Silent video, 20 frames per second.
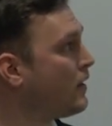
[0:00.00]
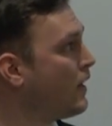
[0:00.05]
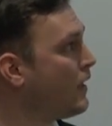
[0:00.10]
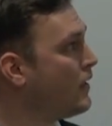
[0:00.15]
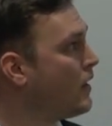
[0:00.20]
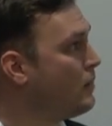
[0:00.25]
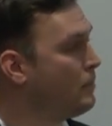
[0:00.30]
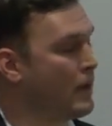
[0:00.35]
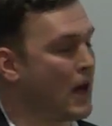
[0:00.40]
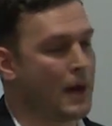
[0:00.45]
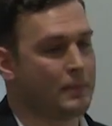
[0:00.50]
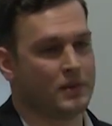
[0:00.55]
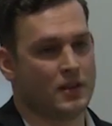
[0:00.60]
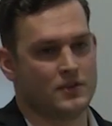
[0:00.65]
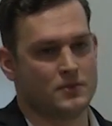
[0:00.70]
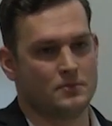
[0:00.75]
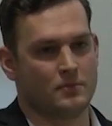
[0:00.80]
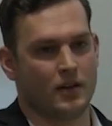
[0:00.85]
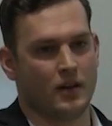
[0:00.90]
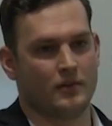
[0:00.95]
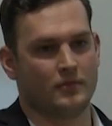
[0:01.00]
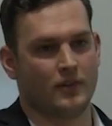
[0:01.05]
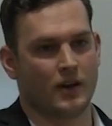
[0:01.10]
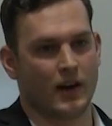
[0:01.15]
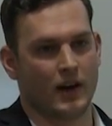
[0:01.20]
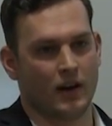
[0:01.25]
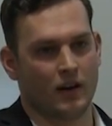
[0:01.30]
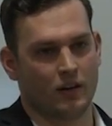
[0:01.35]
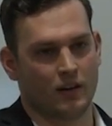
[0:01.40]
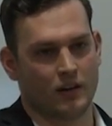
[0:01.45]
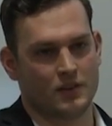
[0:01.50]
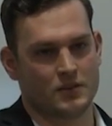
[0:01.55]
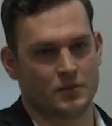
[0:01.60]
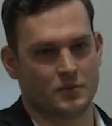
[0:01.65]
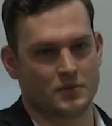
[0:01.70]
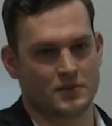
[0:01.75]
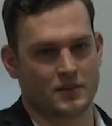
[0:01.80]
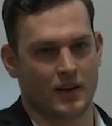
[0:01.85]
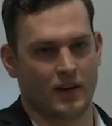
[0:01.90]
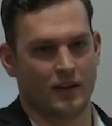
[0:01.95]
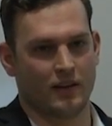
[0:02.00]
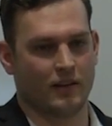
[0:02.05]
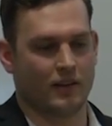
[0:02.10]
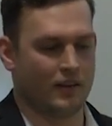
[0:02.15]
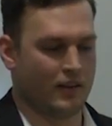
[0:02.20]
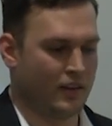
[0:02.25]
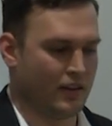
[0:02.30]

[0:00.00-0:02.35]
And then baptism by fire, because it was kind of,